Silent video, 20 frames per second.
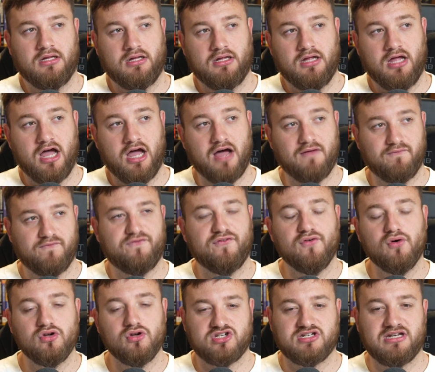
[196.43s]

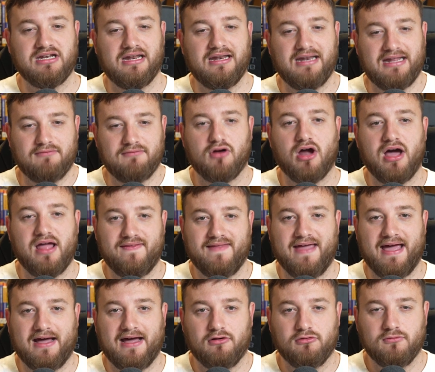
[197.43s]
Unfortunately, right
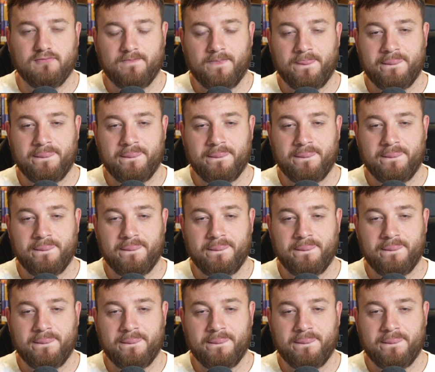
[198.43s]
now,